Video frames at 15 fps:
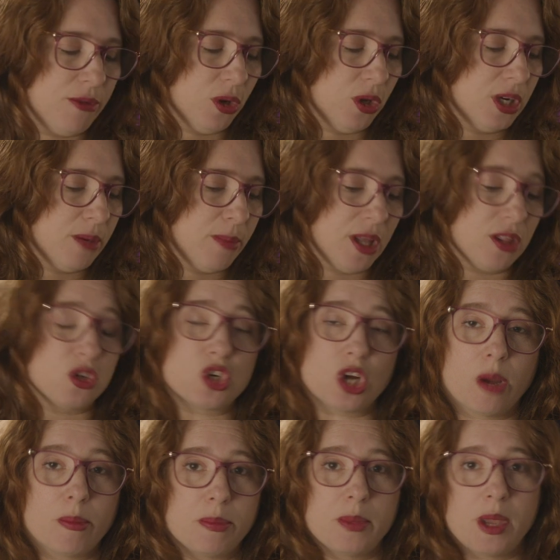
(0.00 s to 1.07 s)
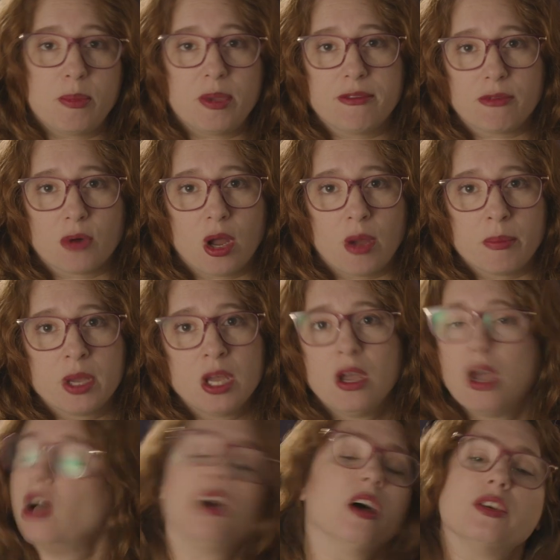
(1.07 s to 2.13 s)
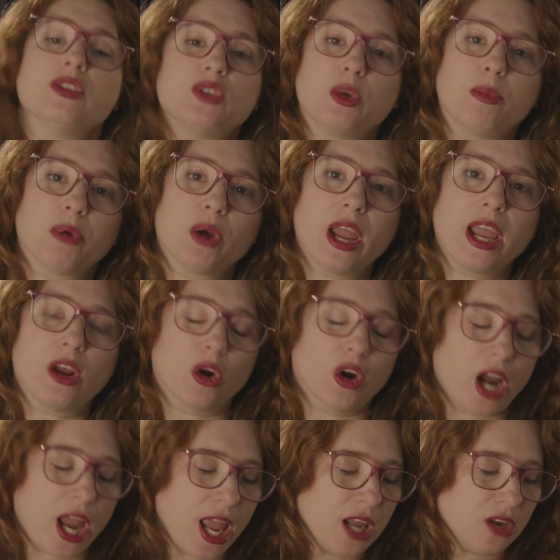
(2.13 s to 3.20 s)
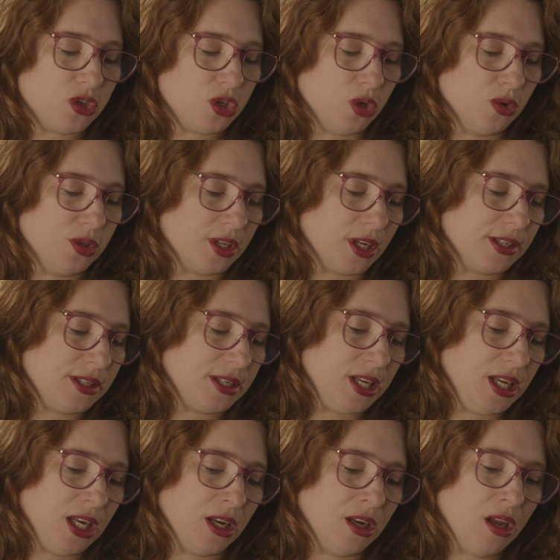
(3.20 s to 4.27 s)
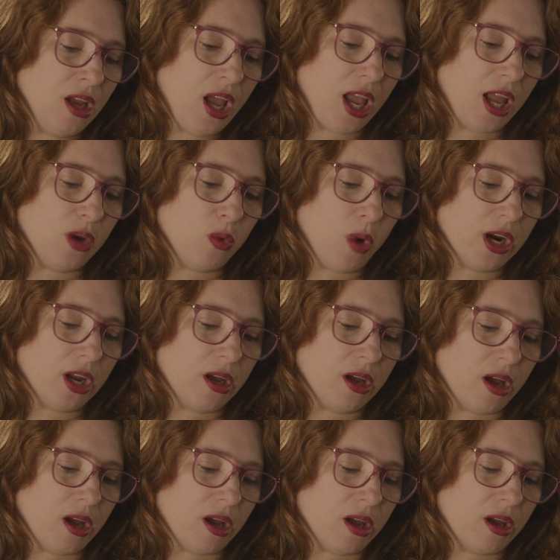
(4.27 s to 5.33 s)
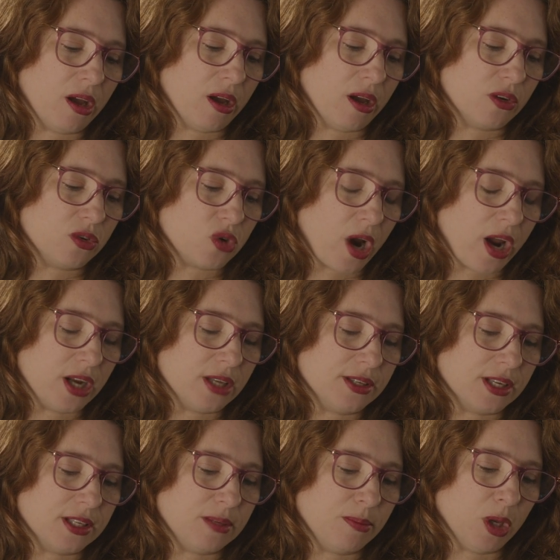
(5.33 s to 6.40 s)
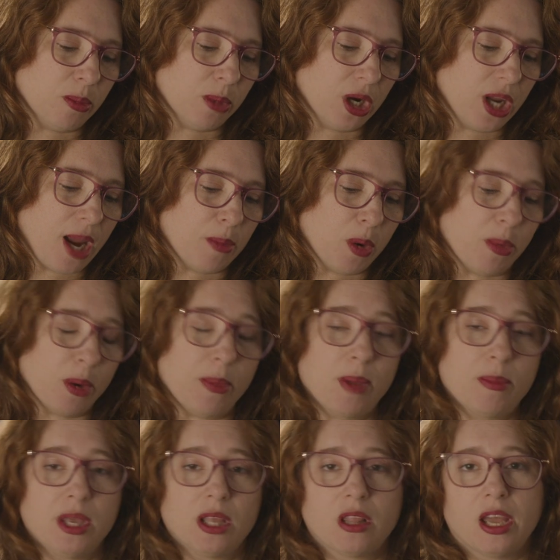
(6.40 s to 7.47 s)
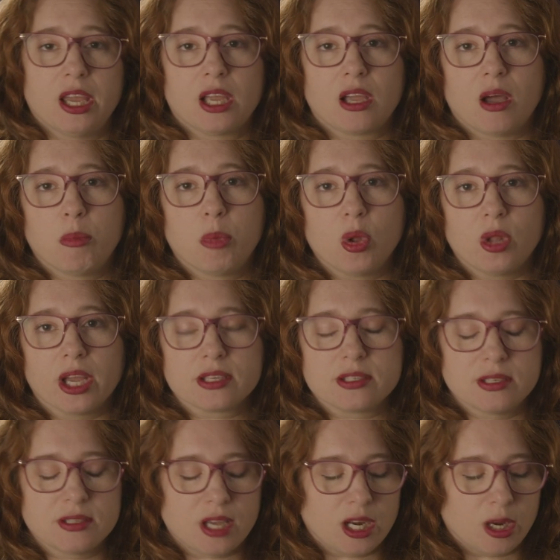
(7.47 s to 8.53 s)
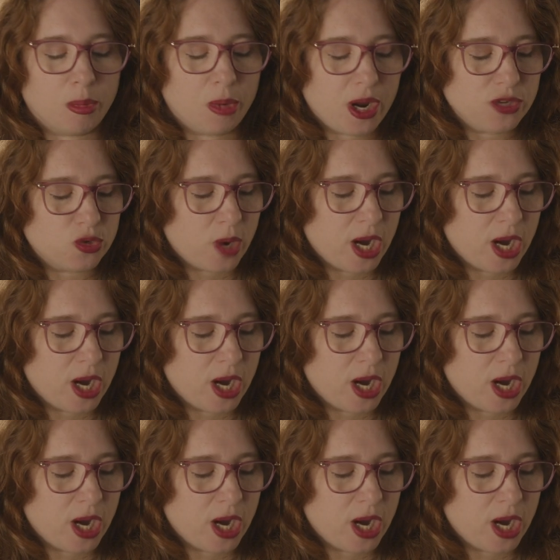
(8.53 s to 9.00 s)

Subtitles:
if you're looking to make the jump maybe from Super 8 or 8 to 16, and you want to try out a 16mm camera, but maybe like a Bolex is out of your price